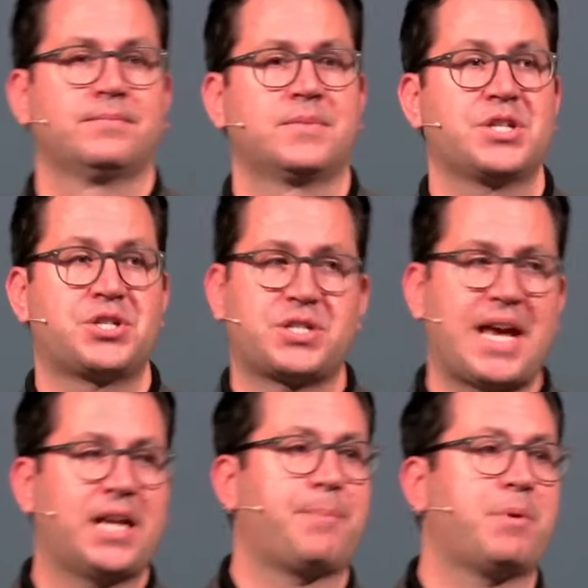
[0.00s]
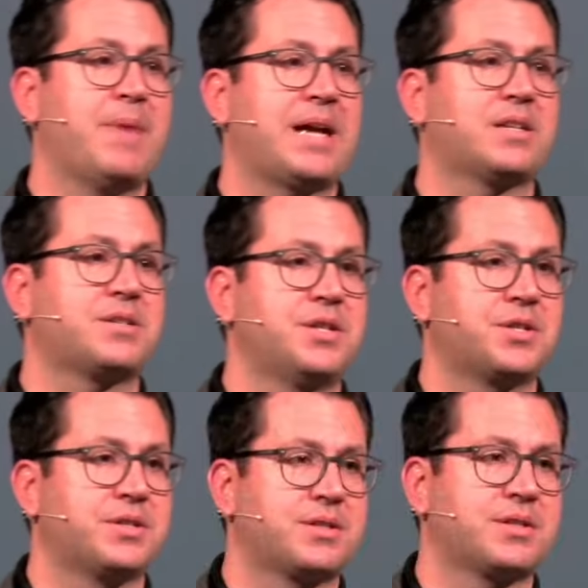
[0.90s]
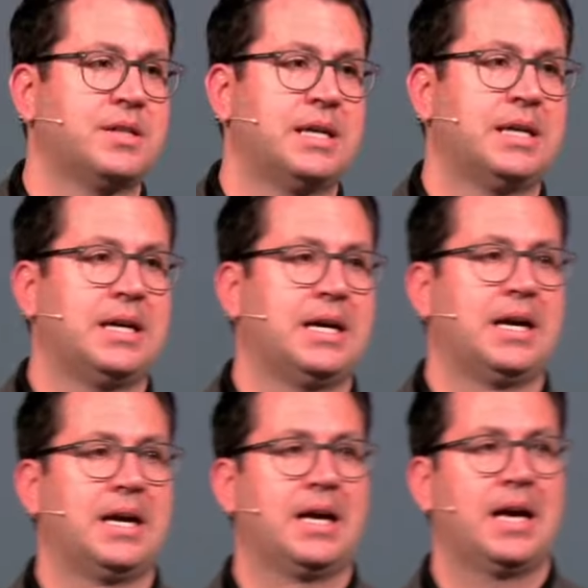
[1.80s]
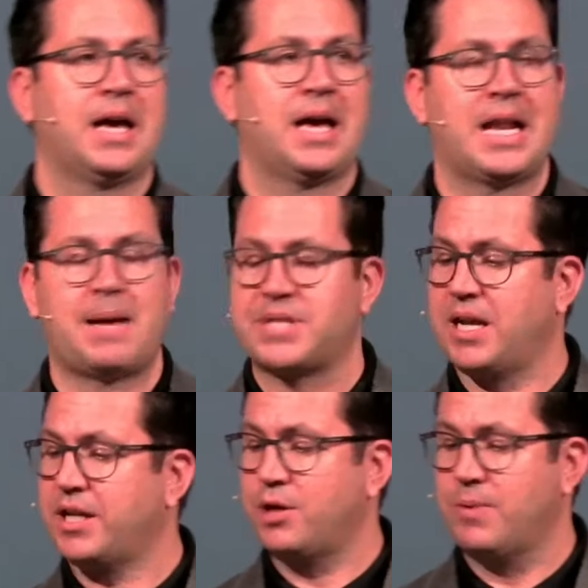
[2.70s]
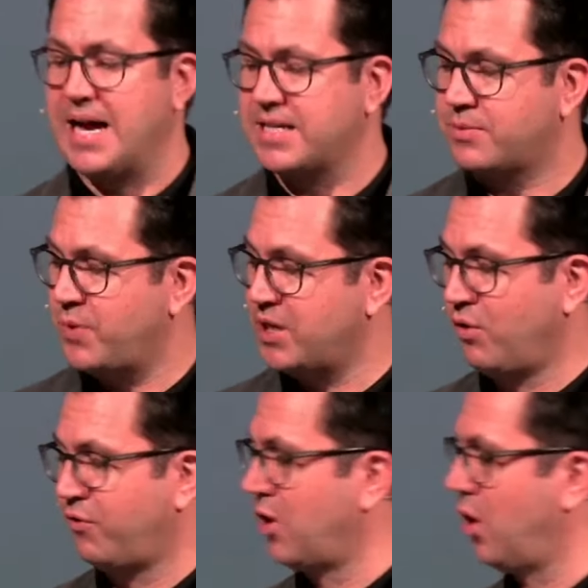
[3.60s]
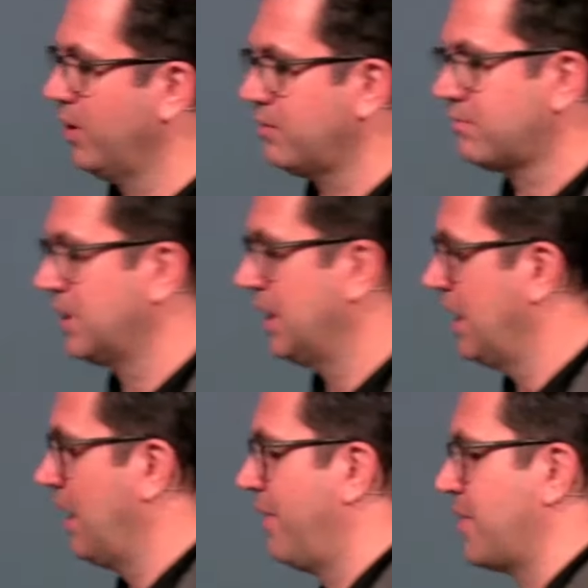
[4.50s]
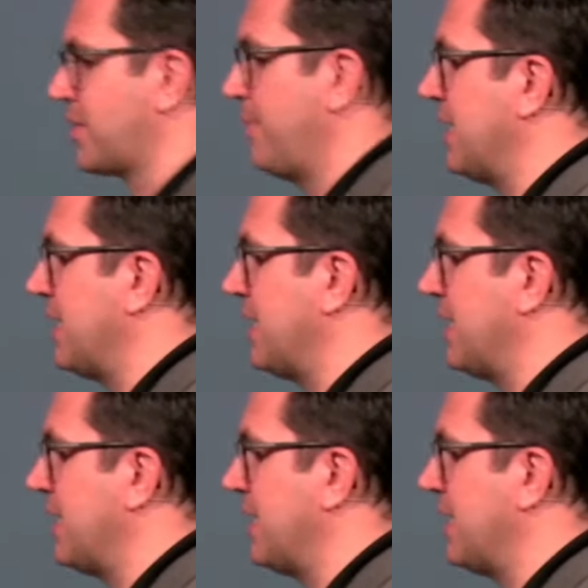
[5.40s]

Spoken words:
to stand up and make decisions. And I'm telling you, as we go forward, there's going to be